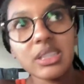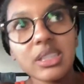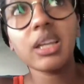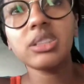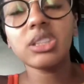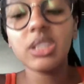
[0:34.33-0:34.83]
it's
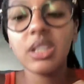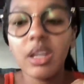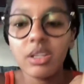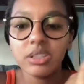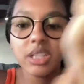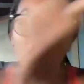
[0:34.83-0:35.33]
like just
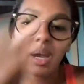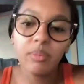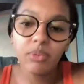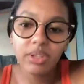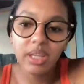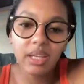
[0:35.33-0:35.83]
another time
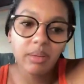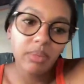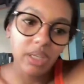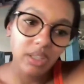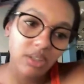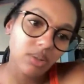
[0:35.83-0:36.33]
where they can
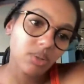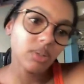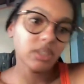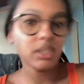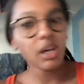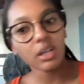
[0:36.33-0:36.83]
meet you
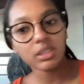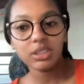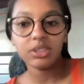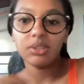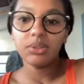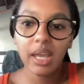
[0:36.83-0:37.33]
and talk to
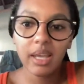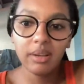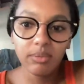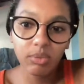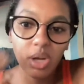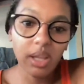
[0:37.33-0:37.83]
you
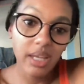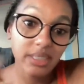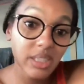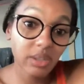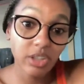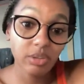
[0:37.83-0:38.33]
and realize
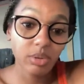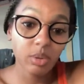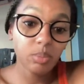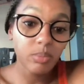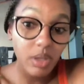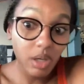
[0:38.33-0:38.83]
that you're
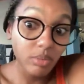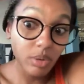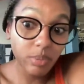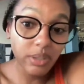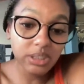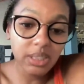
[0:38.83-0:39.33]
a real
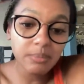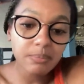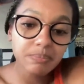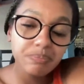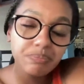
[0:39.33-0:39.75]
person.